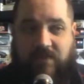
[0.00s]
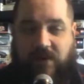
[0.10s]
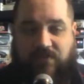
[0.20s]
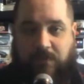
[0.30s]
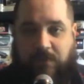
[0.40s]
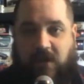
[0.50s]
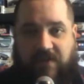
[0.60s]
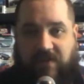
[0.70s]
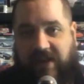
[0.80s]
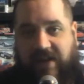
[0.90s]
from
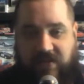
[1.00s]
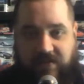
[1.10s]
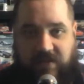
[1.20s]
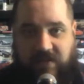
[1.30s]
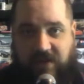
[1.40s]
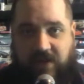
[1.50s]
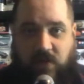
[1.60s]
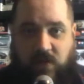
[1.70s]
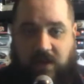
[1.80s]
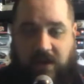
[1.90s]
everything I've seen, the
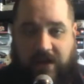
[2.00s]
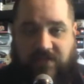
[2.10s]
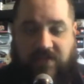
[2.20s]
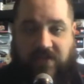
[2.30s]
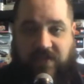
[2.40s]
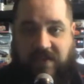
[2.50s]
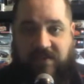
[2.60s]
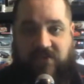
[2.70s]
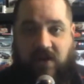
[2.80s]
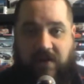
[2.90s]
Aventador 50th
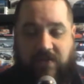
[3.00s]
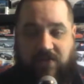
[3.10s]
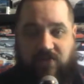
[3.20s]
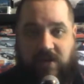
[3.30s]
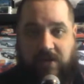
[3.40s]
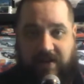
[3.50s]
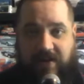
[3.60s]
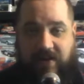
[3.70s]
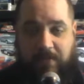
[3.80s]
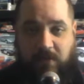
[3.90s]
Anniversario that should come out
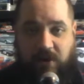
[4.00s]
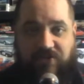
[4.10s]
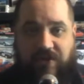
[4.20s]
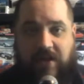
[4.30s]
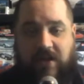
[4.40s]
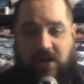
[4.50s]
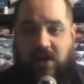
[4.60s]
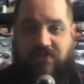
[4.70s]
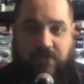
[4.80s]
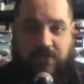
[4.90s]
here in March
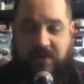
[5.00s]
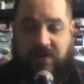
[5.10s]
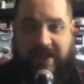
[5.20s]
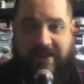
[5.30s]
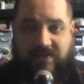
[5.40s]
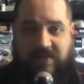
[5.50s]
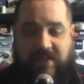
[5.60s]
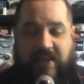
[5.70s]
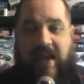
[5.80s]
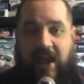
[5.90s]
also, has
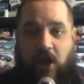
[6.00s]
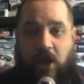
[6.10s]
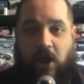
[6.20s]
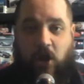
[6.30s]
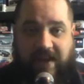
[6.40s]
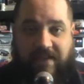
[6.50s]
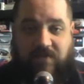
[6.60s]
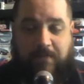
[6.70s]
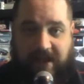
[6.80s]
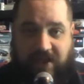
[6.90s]
the engraved
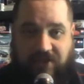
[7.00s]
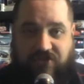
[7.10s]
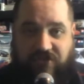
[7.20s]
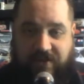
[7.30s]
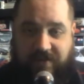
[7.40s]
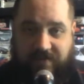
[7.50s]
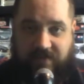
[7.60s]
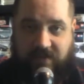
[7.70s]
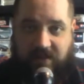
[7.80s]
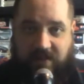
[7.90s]
mesh
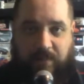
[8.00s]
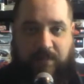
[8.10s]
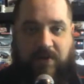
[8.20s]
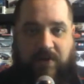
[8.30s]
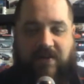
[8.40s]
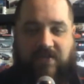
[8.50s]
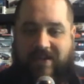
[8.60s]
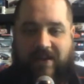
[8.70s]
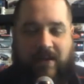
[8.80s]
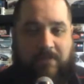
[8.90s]
in the parts,
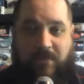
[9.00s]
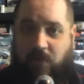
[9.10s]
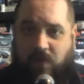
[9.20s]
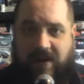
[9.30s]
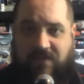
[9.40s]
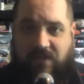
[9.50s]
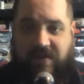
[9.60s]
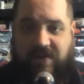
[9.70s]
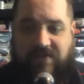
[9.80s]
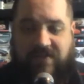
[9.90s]
but for whatever
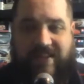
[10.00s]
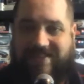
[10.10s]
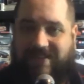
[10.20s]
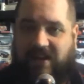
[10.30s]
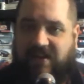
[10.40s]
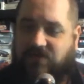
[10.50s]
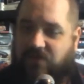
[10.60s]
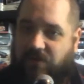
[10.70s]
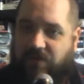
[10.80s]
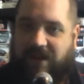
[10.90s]
reason they decided not to
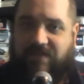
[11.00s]
engrave the